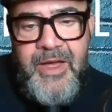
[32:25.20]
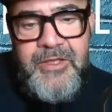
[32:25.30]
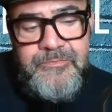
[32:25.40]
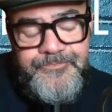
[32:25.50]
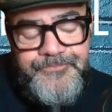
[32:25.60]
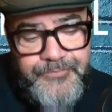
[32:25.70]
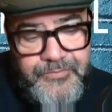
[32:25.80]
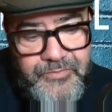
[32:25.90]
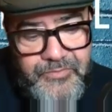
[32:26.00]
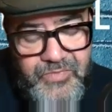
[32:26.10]

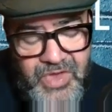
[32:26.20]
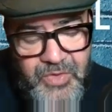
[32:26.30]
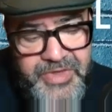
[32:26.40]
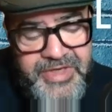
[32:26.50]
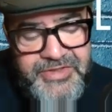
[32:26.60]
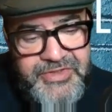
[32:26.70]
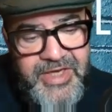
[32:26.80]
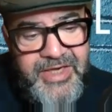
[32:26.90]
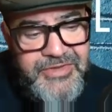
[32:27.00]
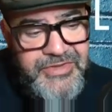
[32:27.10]
We need to
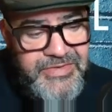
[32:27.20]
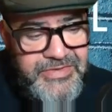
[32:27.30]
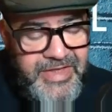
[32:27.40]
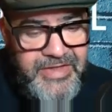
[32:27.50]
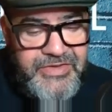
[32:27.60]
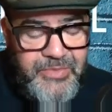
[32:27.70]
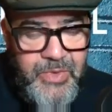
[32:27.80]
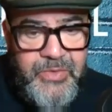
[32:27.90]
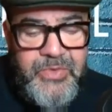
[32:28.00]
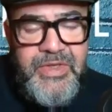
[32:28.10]
challenge the status
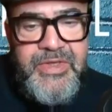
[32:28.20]
quo.